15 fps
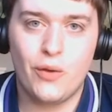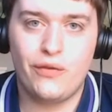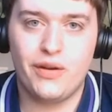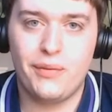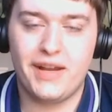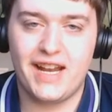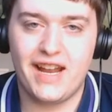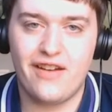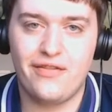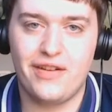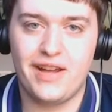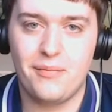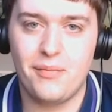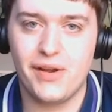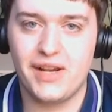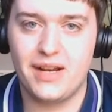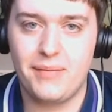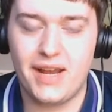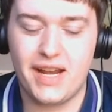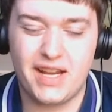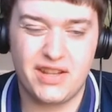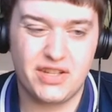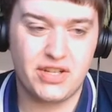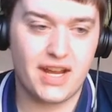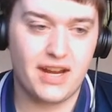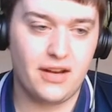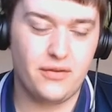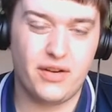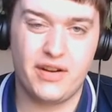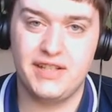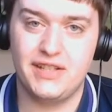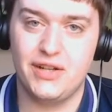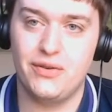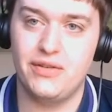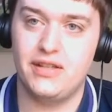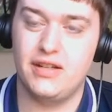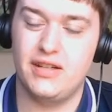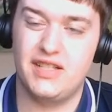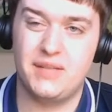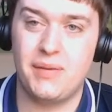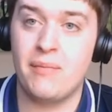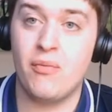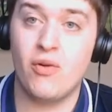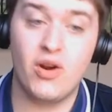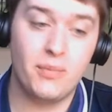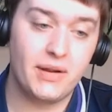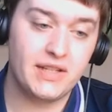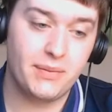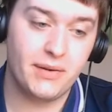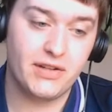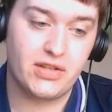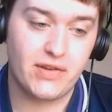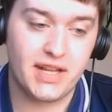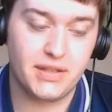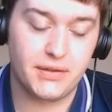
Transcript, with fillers: Hopefully we can have uh, Michael back on the channel very soon to, to speak more about Spurs